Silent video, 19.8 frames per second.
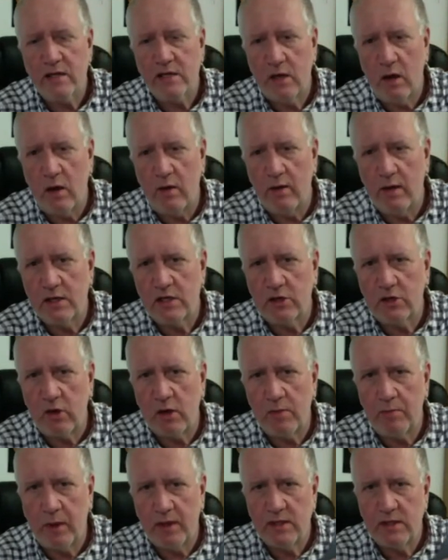So these
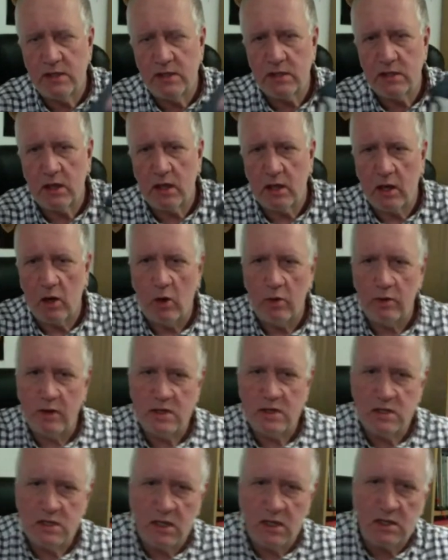three pieces are going to go on
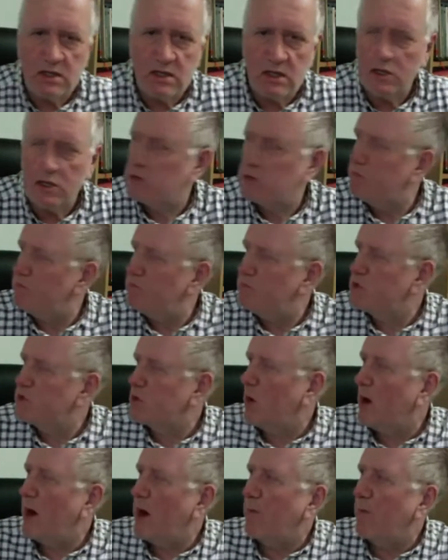this 6-inch
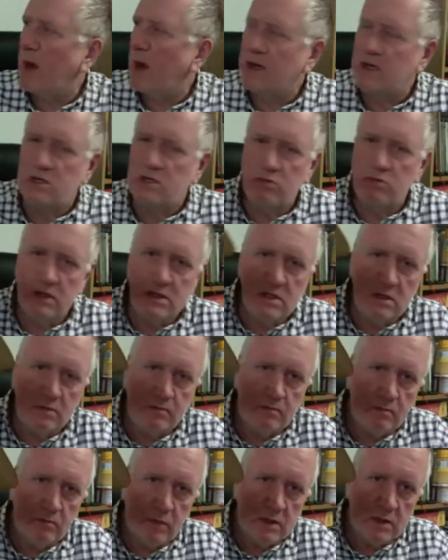square base. It's
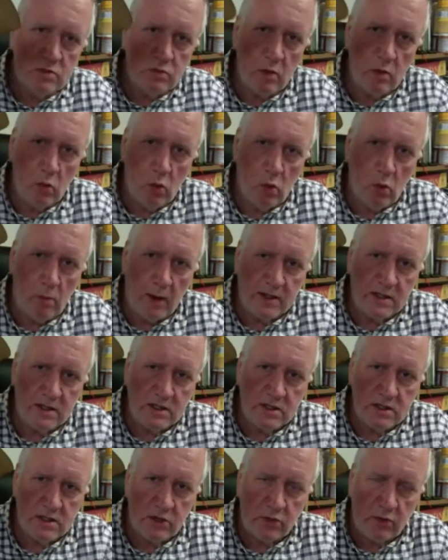one of the war
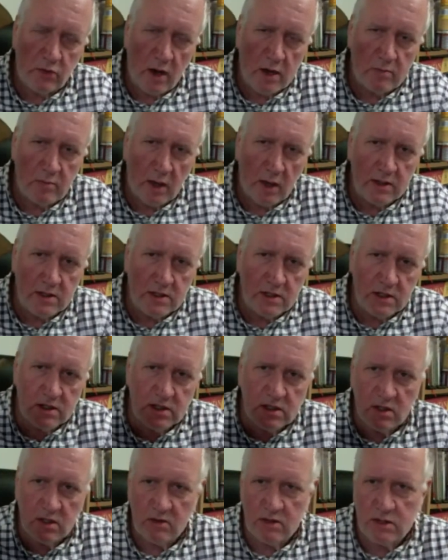bases, terrain
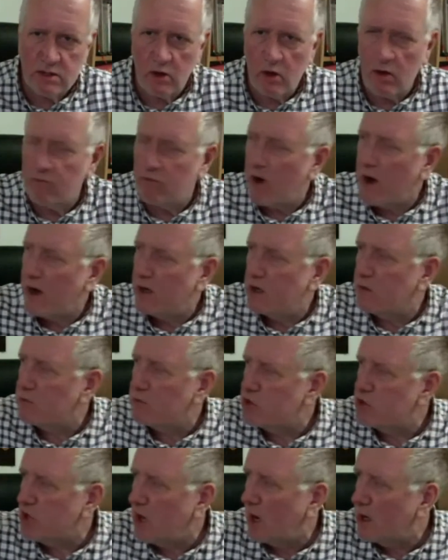bases, so it's kind of
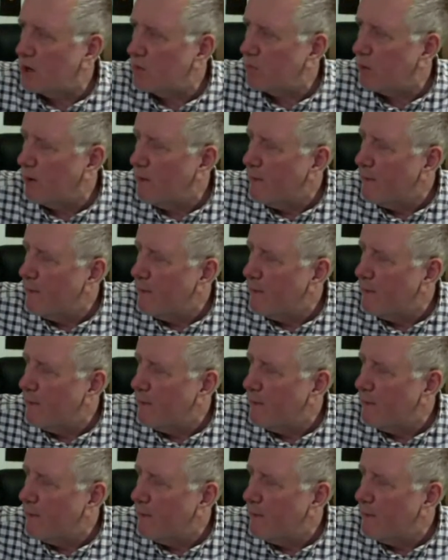random shape.